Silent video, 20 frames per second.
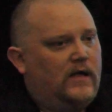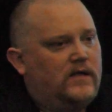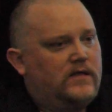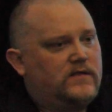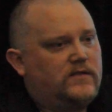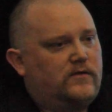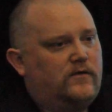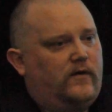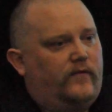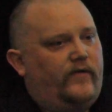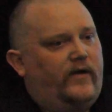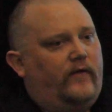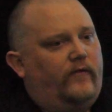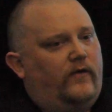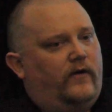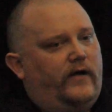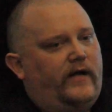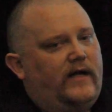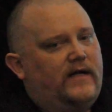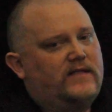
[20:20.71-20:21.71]
So I've
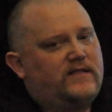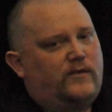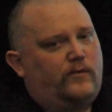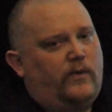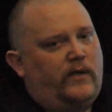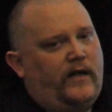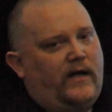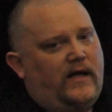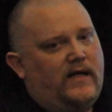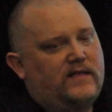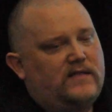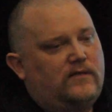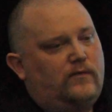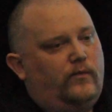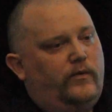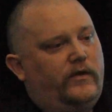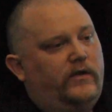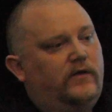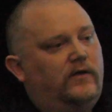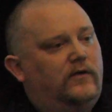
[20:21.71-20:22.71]
already had someone ask,
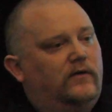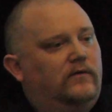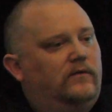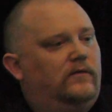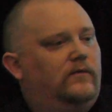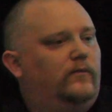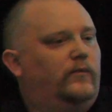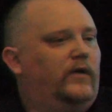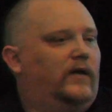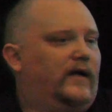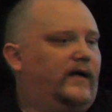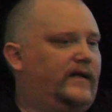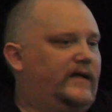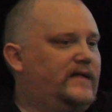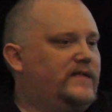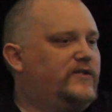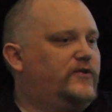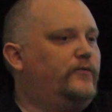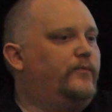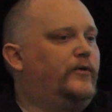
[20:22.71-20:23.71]
will I
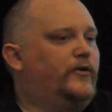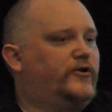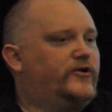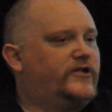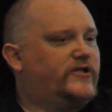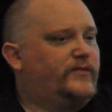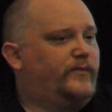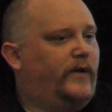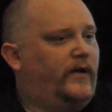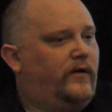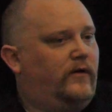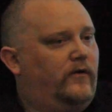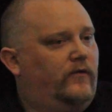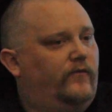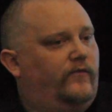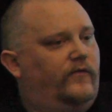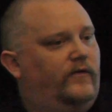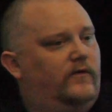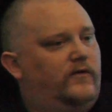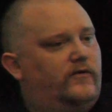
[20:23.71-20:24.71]
need to purchase my own
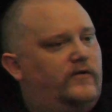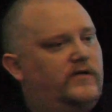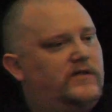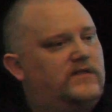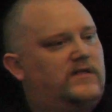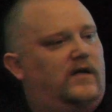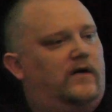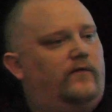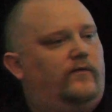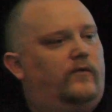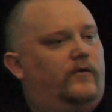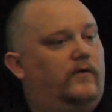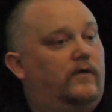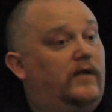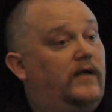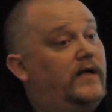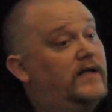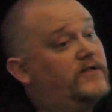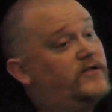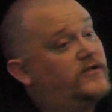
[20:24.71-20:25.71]
filtering software?
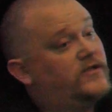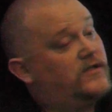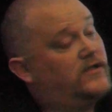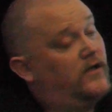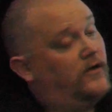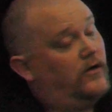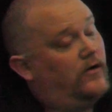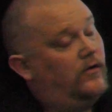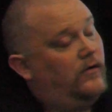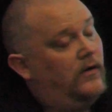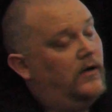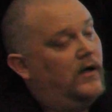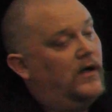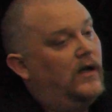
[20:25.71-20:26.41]
The answer is no.